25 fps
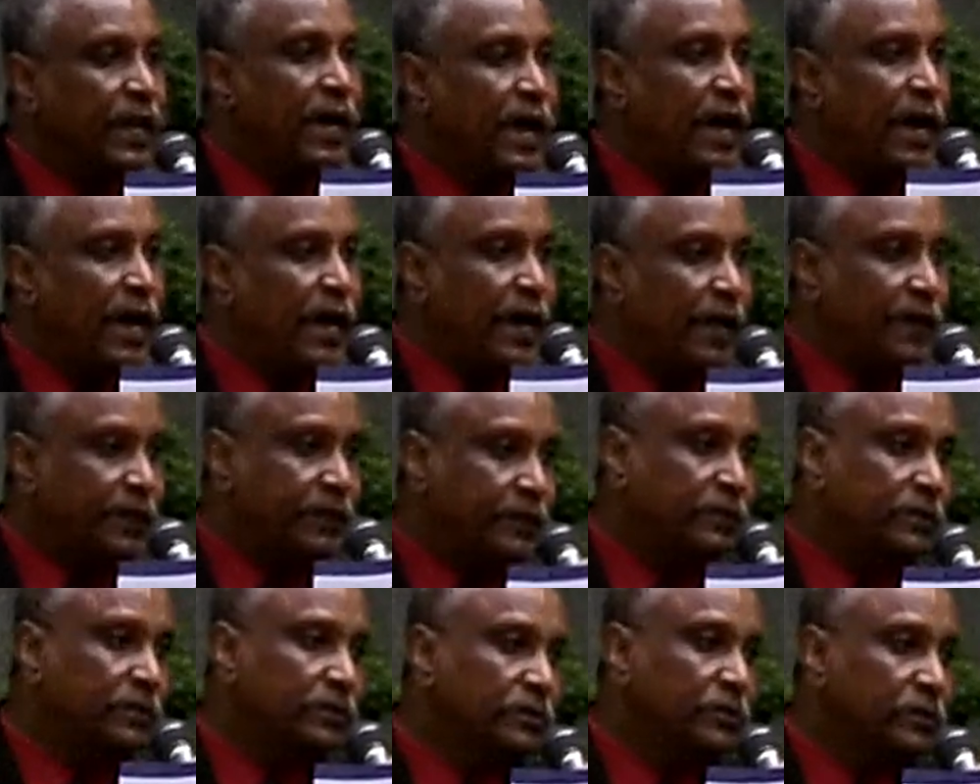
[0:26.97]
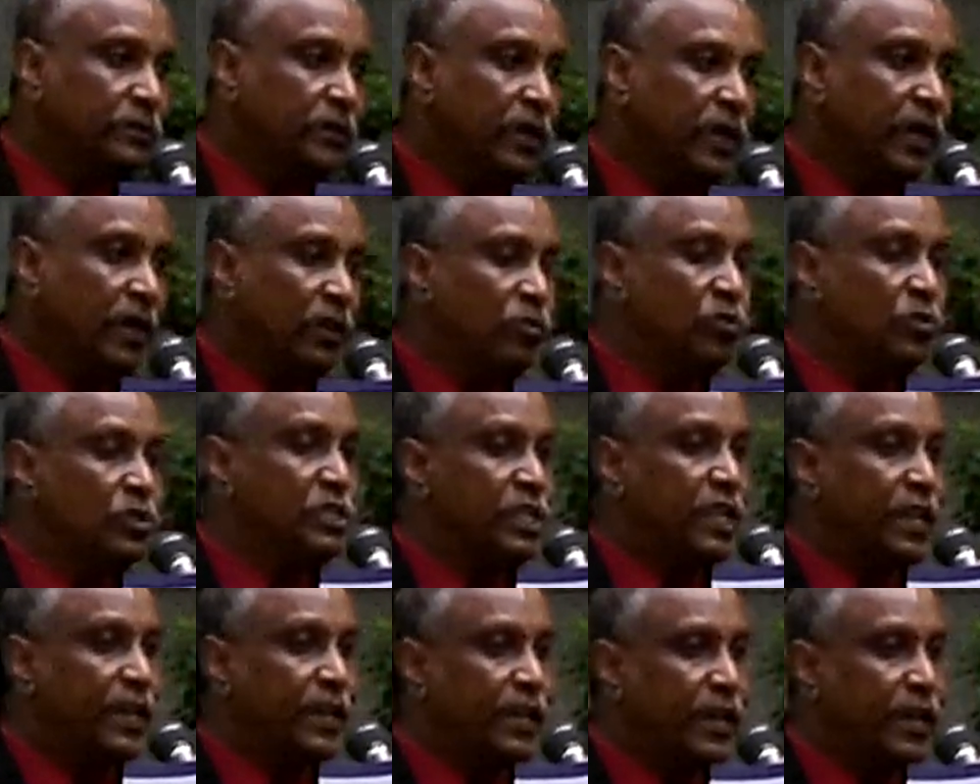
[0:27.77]
heart and
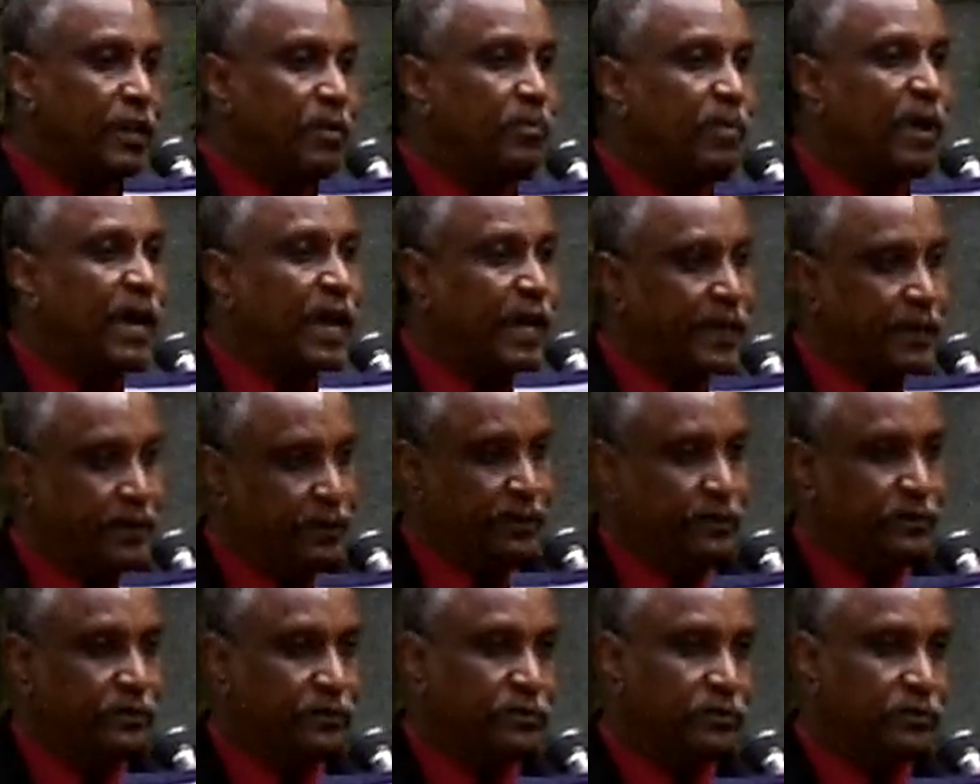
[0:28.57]
with a real mind.